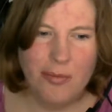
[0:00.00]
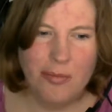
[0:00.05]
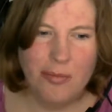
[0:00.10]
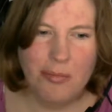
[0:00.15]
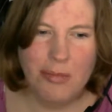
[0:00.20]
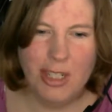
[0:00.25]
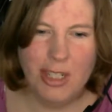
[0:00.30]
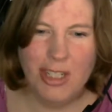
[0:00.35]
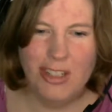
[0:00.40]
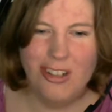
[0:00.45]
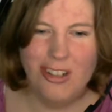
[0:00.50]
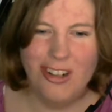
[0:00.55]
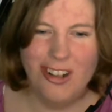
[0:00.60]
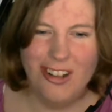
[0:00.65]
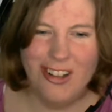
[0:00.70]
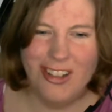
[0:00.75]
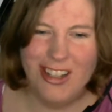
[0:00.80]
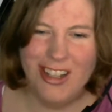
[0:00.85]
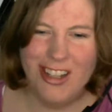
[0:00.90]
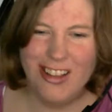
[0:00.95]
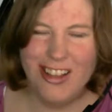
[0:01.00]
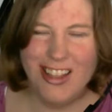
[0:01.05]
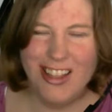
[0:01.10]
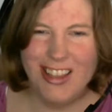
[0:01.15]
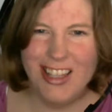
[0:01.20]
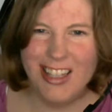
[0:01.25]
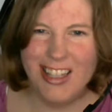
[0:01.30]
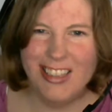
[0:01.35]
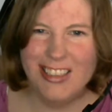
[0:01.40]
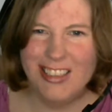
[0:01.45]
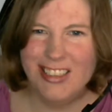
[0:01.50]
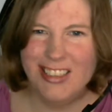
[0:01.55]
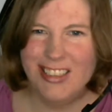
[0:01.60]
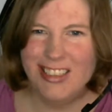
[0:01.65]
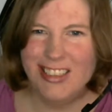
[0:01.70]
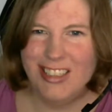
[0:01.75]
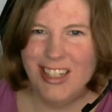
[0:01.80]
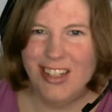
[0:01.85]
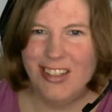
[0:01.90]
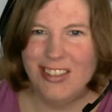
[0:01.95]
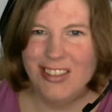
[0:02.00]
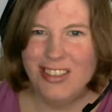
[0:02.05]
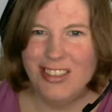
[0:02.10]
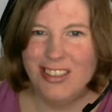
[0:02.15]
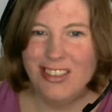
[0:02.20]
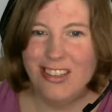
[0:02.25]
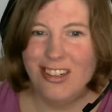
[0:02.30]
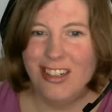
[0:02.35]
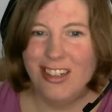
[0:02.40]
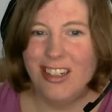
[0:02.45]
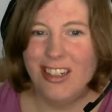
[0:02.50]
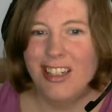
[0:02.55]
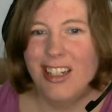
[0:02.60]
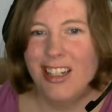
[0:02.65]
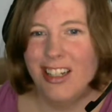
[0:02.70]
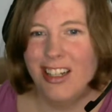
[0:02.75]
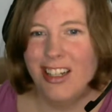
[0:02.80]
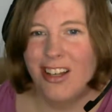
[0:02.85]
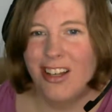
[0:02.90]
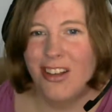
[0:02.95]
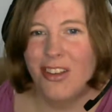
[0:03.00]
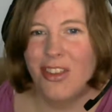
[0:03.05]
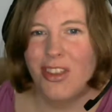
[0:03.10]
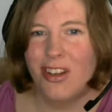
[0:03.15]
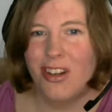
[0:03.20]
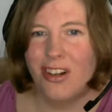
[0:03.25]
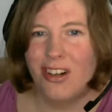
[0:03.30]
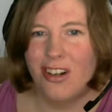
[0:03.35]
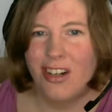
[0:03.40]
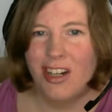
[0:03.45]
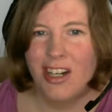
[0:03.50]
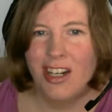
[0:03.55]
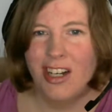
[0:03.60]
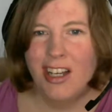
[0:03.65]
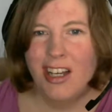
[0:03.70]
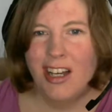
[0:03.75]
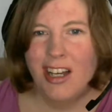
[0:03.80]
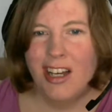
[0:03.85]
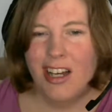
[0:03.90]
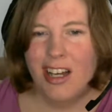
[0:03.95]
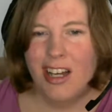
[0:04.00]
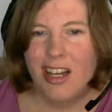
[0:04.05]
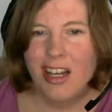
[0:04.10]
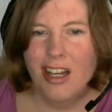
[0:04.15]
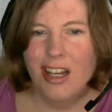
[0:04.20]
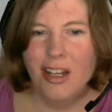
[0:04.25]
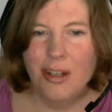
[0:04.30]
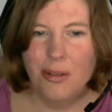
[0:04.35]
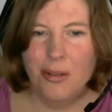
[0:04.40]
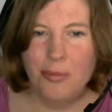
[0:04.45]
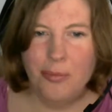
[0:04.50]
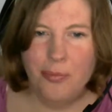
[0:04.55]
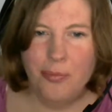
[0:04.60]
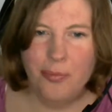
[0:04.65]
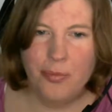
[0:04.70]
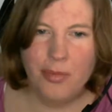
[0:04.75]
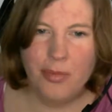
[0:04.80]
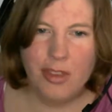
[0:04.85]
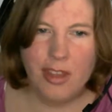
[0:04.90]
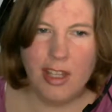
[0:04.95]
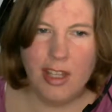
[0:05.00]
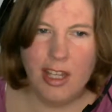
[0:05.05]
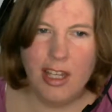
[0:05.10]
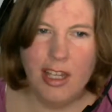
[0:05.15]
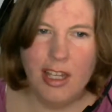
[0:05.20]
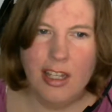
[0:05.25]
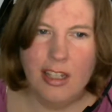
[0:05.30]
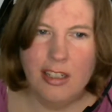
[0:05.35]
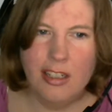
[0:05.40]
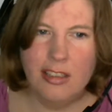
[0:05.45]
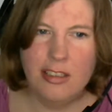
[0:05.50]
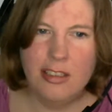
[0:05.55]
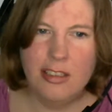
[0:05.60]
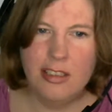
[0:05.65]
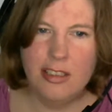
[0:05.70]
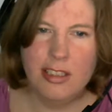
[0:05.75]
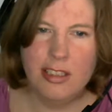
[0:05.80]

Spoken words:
major holiday like that since I started eating healthier. Um, and